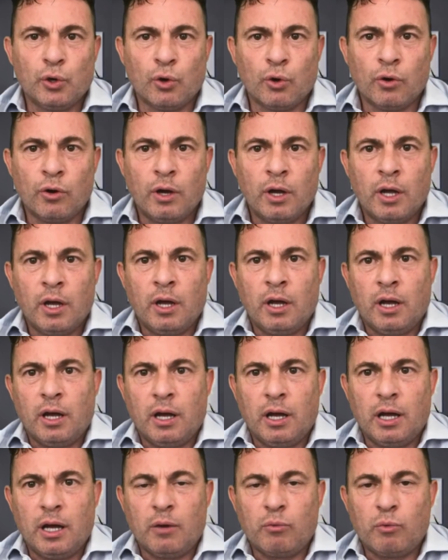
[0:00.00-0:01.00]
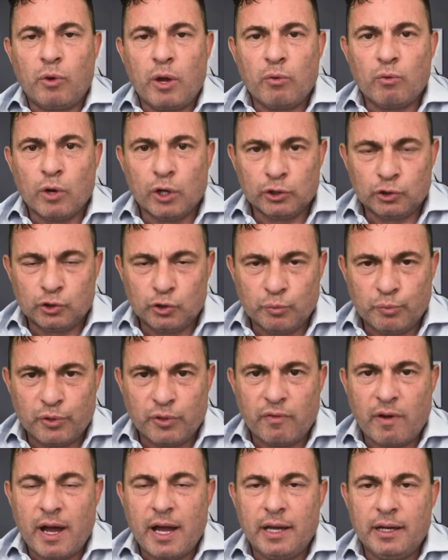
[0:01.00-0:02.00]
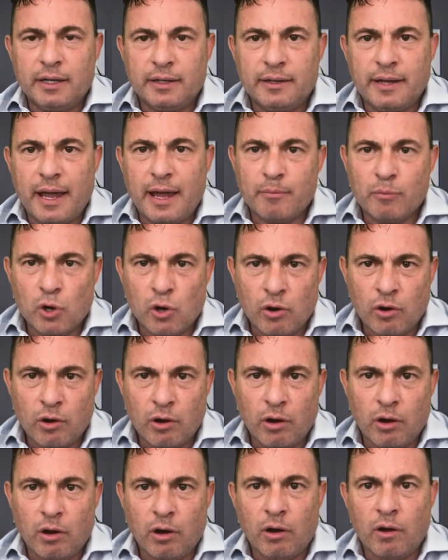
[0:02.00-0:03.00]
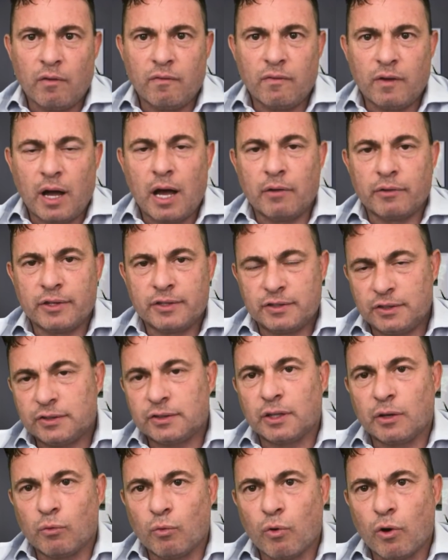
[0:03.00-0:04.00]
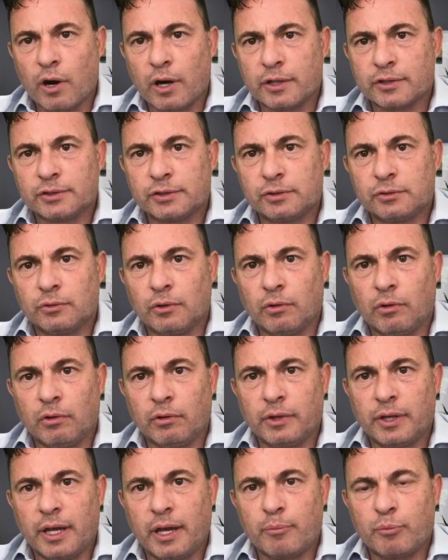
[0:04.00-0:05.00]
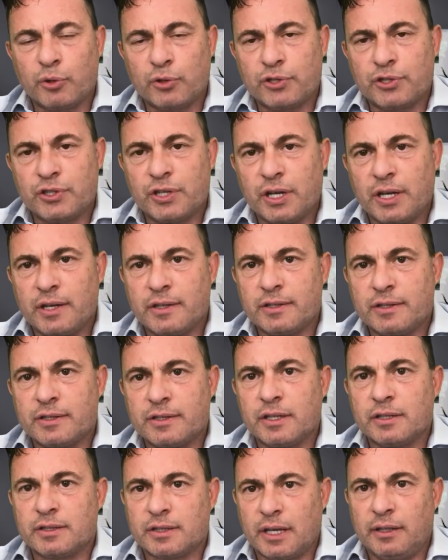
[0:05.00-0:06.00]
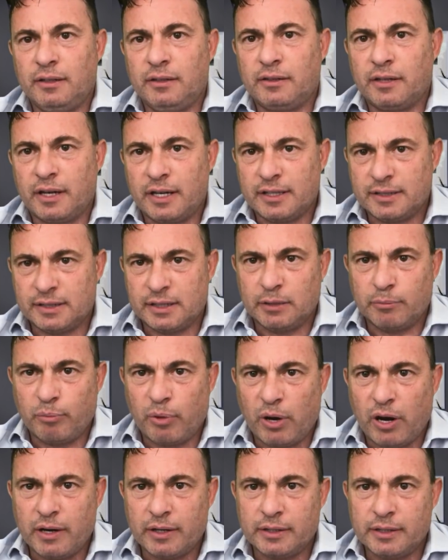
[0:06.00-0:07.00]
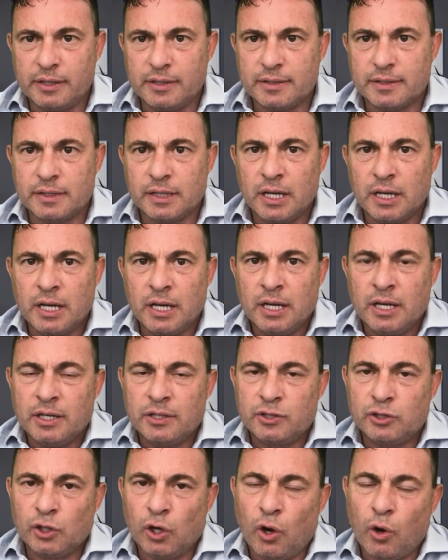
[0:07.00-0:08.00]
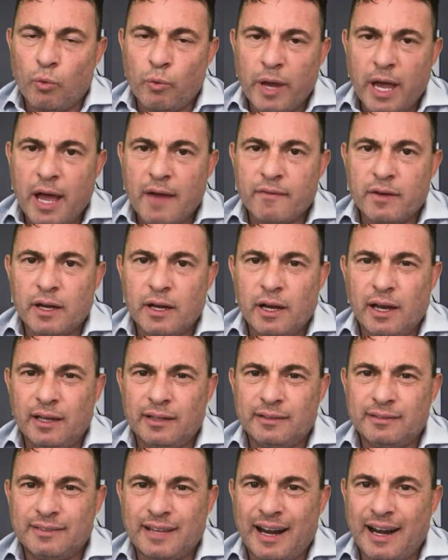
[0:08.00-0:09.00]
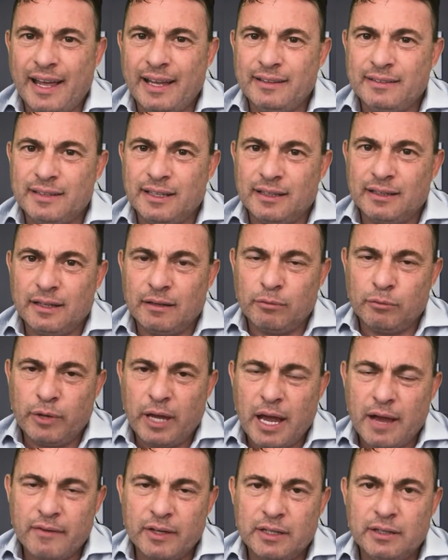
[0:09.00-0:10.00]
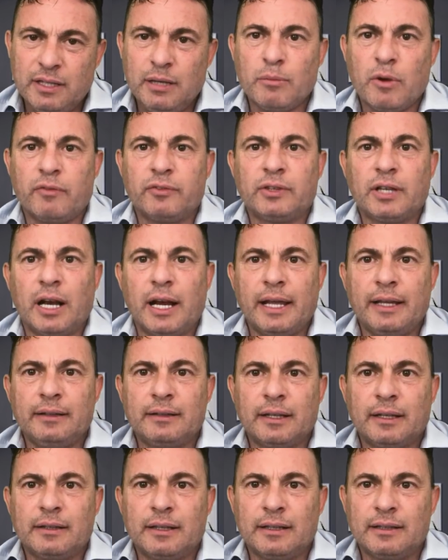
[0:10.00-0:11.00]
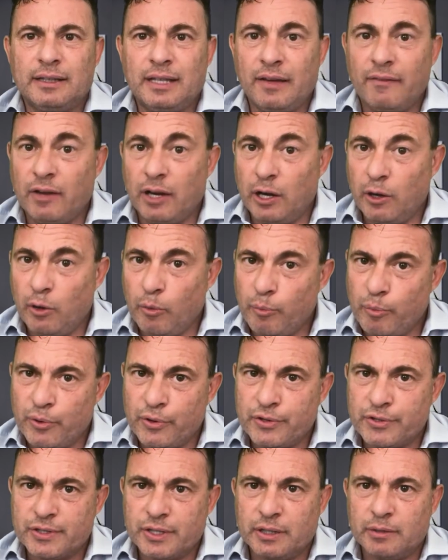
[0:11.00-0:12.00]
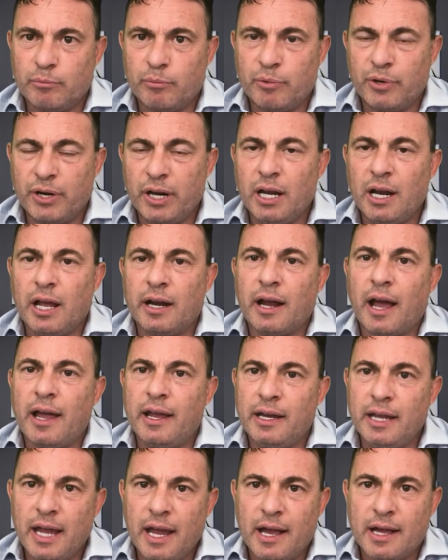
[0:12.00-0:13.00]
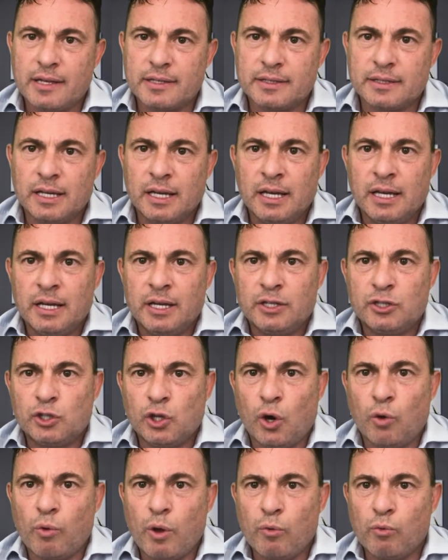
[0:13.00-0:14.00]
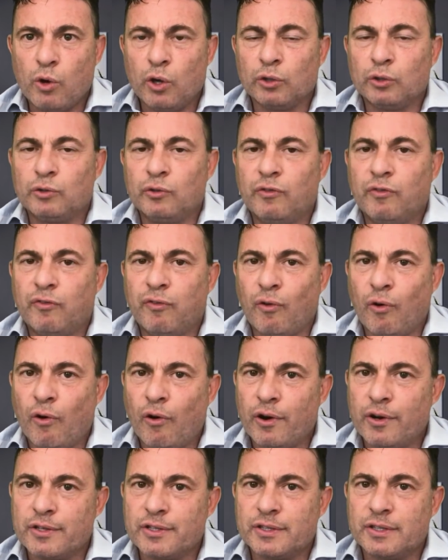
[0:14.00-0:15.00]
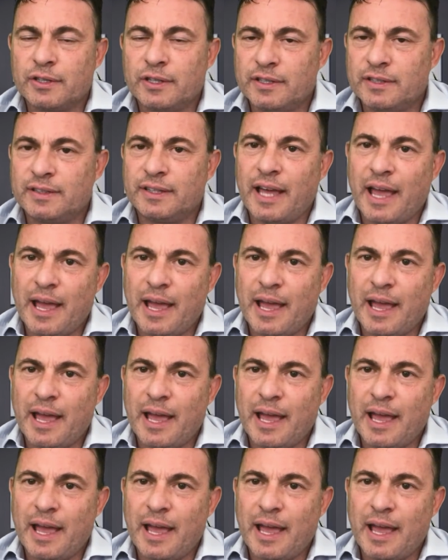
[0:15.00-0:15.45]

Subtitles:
to you, we want to provide a demo of how the system works to all the purchasers and interested parties. So we have a team of talented developers and brilliant ideas. So we want to force the